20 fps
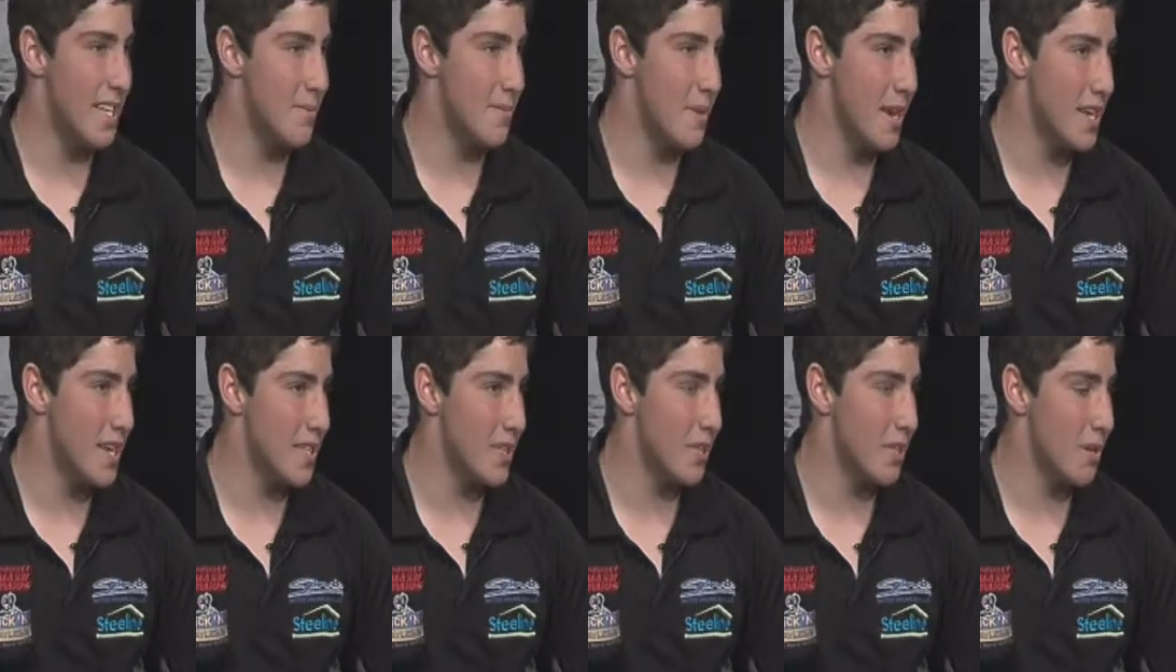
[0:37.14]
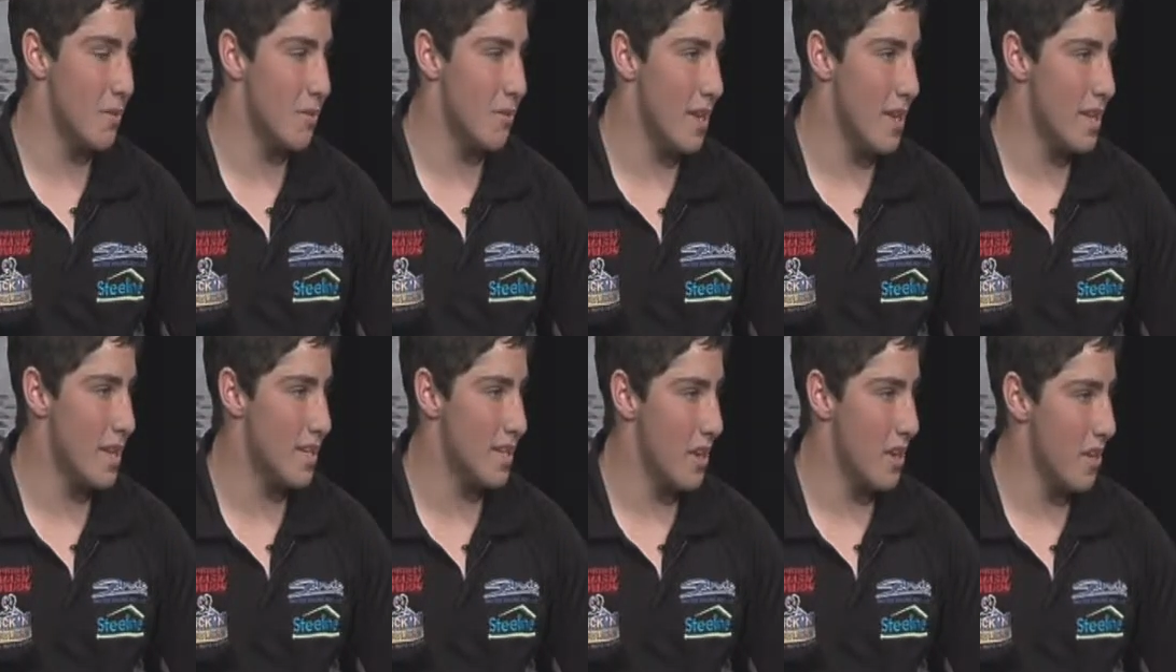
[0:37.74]
been a soccer
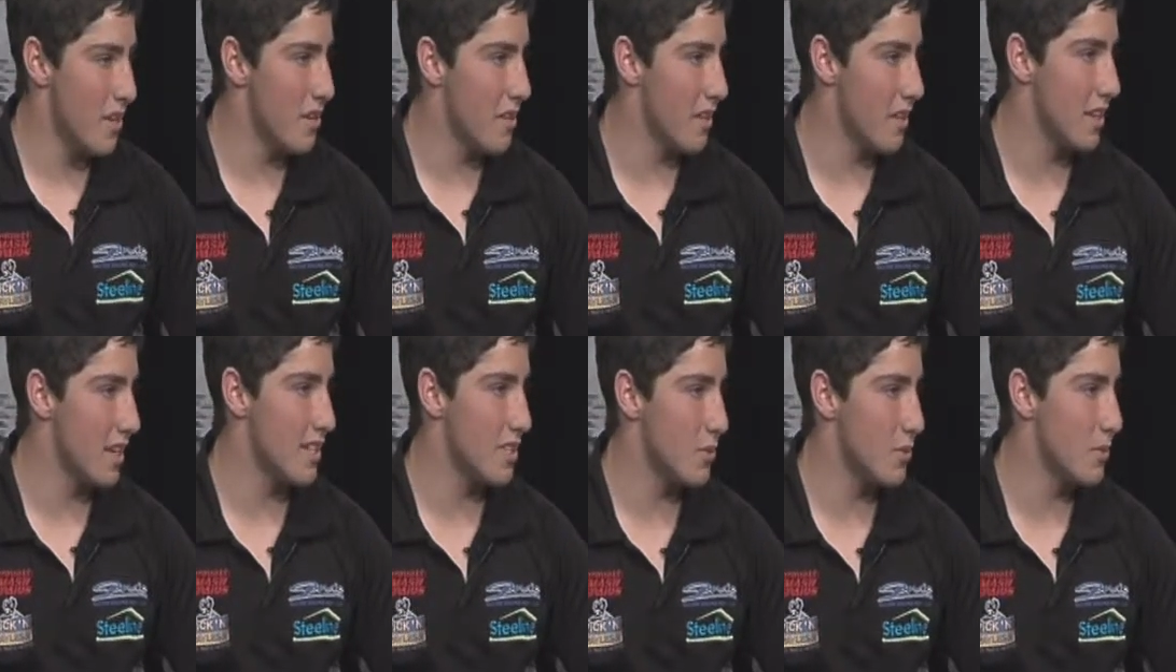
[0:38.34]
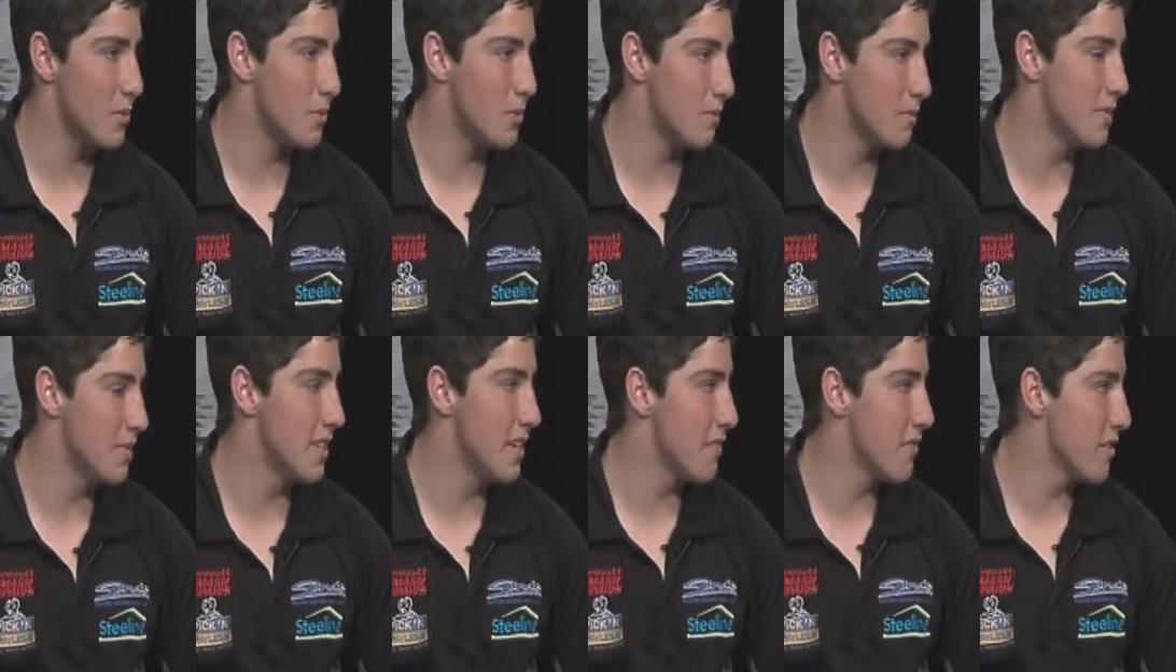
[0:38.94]
player, so it's all
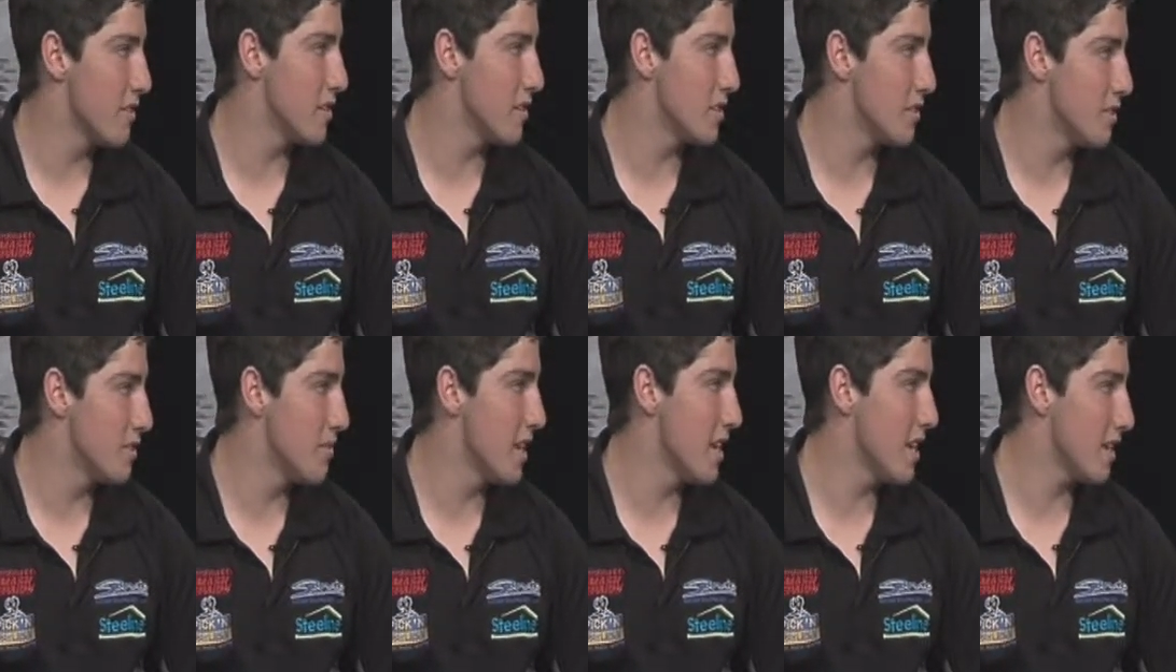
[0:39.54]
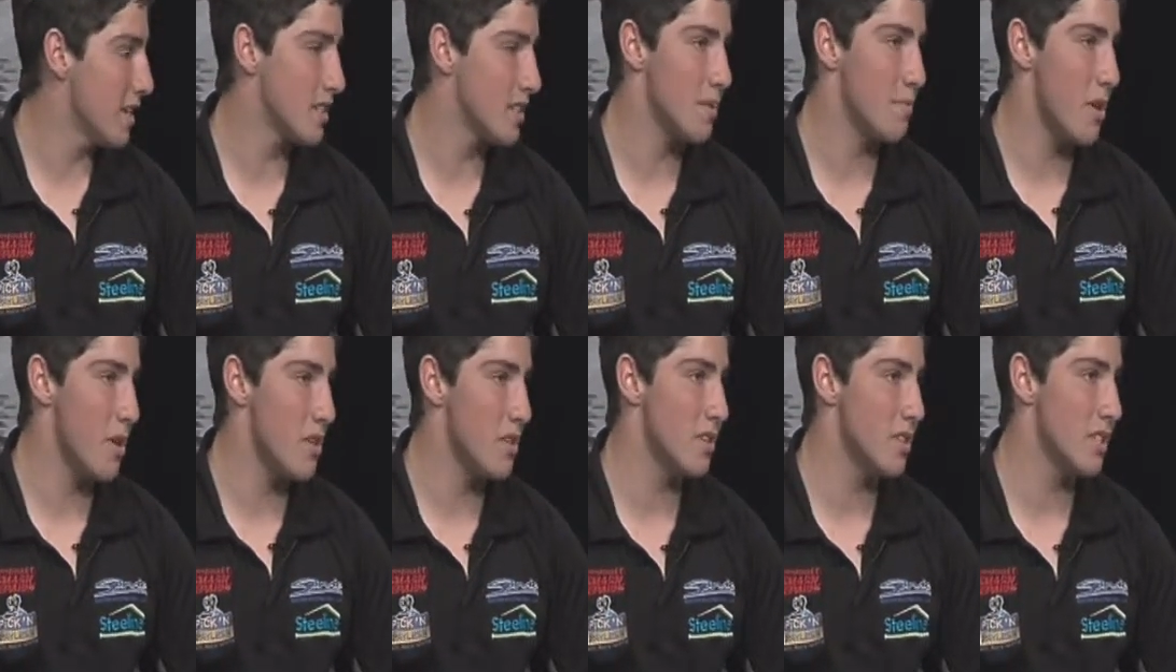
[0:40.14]
different to me, I
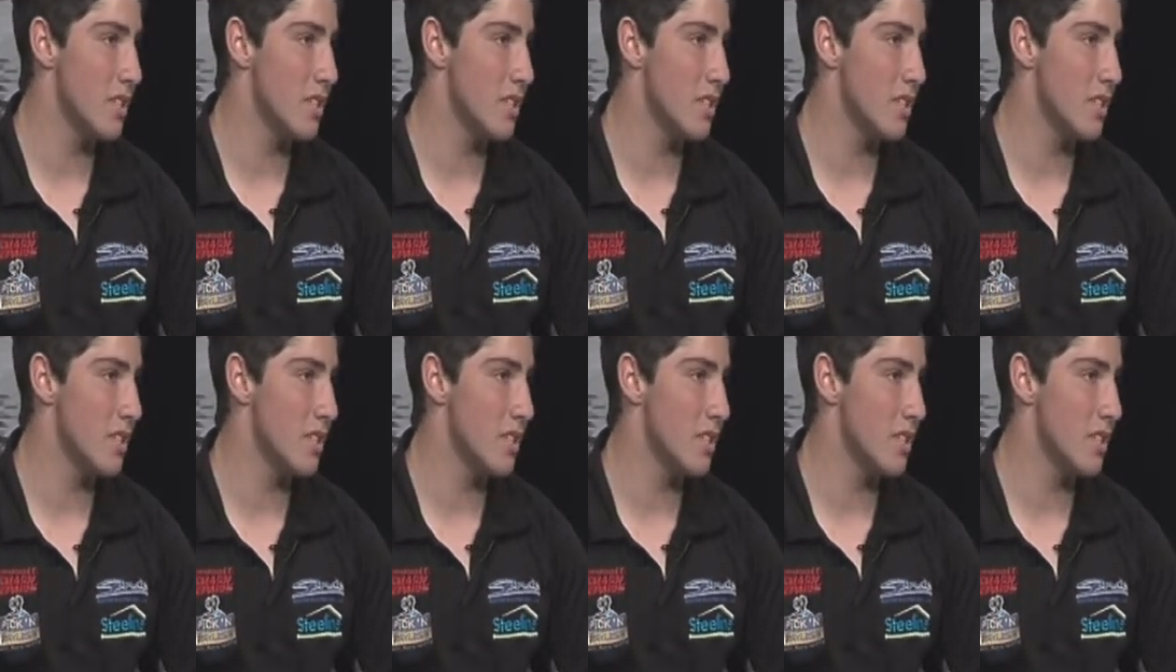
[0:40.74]
suppose.